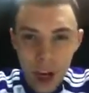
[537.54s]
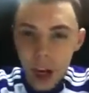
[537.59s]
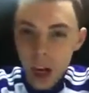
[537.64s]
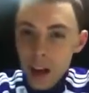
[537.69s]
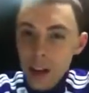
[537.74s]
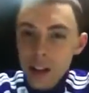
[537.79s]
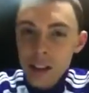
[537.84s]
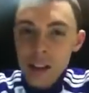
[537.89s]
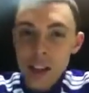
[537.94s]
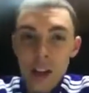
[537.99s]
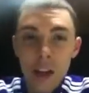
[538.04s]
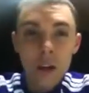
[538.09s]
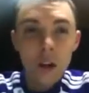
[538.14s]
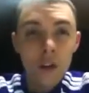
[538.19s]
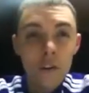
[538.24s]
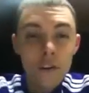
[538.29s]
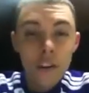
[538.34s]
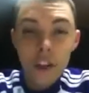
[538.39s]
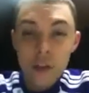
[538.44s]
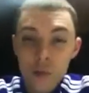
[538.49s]
Honestly, I don't
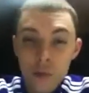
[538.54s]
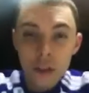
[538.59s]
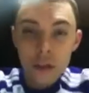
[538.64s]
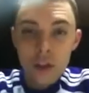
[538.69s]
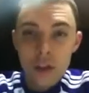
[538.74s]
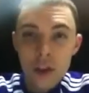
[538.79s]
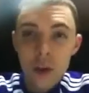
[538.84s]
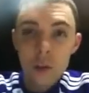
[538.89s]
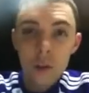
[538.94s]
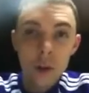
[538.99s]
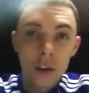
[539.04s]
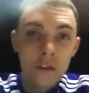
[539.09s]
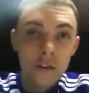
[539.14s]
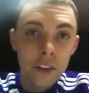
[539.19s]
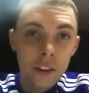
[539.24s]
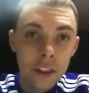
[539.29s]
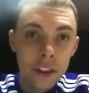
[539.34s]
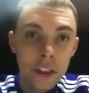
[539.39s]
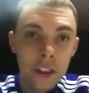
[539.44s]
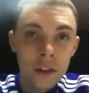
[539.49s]
know if this was a dream or a
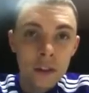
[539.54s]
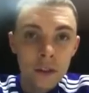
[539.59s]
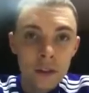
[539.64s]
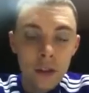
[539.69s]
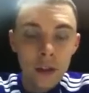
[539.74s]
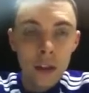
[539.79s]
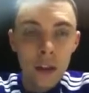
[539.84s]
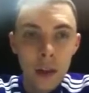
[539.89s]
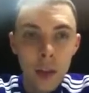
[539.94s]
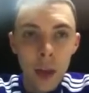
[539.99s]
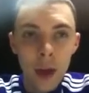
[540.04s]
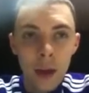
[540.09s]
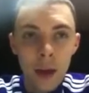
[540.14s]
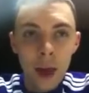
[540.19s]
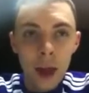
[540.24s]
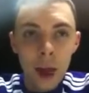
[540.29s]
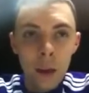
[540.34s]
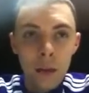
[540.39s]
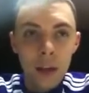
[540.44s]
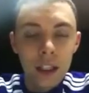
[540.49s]
vision,
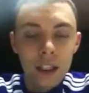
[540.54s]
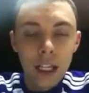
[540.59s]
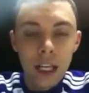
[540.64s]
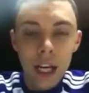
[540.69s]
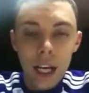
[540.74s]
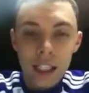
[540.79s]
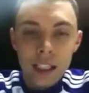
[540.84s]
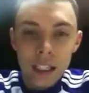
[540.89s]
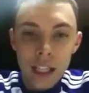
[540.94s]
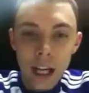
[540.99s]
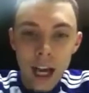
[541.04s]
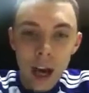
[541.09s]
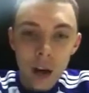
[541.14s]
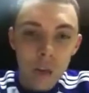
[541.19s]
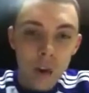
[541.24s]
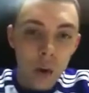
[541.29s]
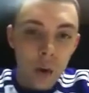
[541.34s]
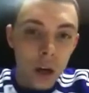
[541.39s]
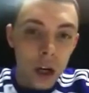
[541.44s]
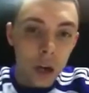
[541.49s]
because like I said, I
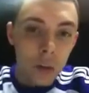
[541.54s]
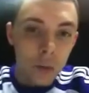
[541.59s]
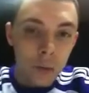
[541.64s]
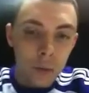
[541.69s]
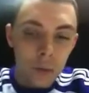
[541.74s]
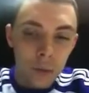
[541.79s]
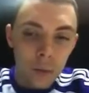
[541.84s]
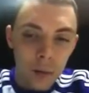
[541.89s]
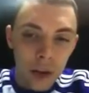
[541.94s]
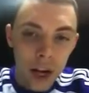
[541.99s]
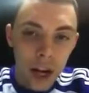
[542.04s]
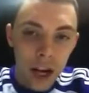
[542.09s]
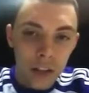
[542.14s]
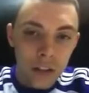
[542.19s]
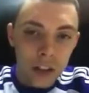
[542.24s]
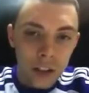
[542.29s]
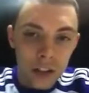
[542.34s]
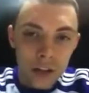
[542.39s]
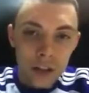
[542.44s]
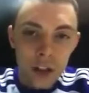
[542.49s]
woke up when I
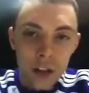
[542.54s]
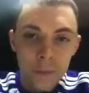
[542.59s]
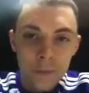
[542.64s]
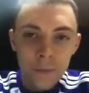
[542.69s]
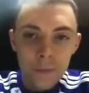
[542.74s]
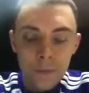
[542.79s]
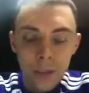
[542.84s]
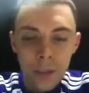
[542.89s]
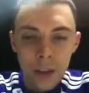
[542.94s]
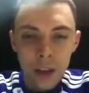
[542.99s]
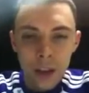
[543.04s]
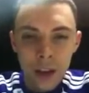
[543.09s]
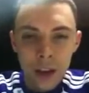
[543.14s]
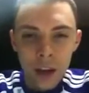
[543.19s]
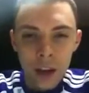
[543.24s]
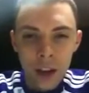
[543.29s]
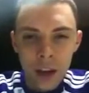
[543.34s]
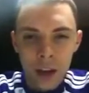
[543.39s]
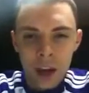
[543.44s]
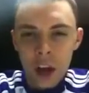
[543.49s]
had this dream,
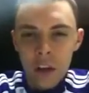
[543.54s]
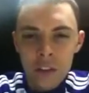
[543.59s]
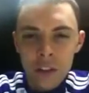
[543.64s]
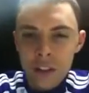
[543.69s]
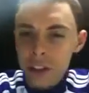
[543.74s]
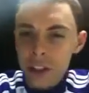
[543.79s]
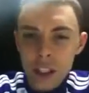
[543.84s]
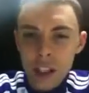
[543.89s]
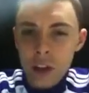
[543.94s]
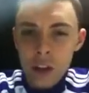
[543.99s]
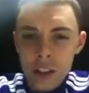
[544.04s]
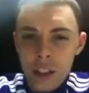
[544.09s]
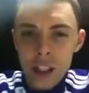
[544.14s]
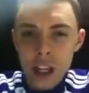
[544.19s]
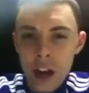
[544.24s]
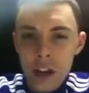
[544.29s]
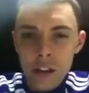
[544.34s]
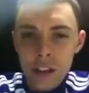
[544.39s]
and all of a sudden I